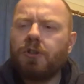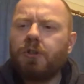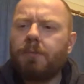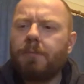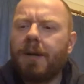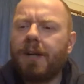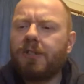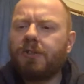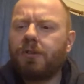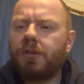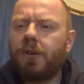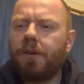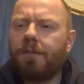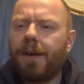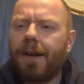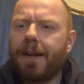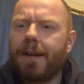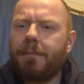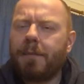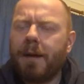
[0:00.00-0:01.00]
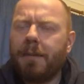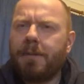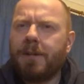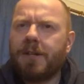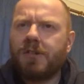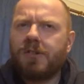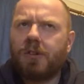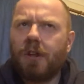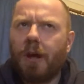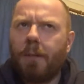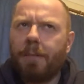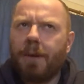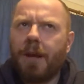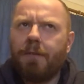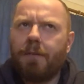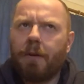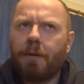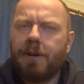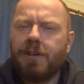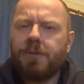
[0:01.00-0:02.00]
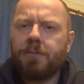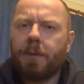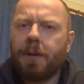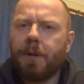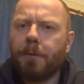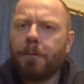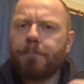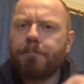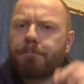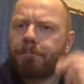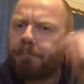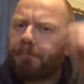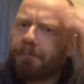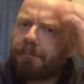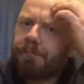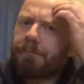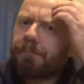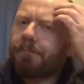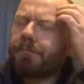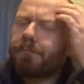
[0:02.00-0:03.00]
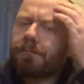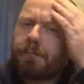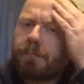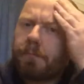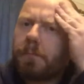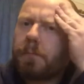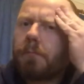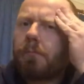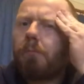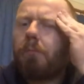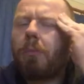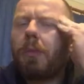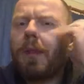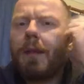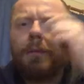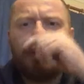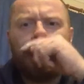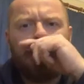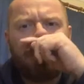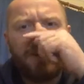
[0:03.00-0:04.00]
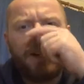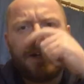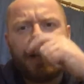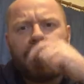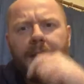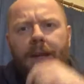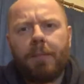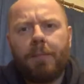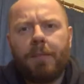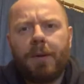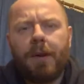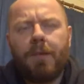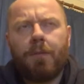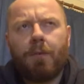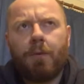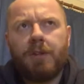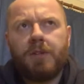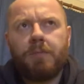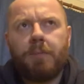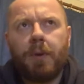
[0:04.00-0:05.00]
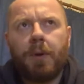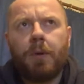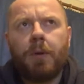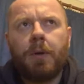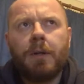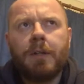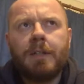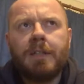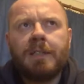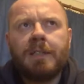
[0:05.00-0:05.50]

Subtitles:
much on the front. Maybe a slight bit of orange peel. Maybe I'll get a bit of orange peel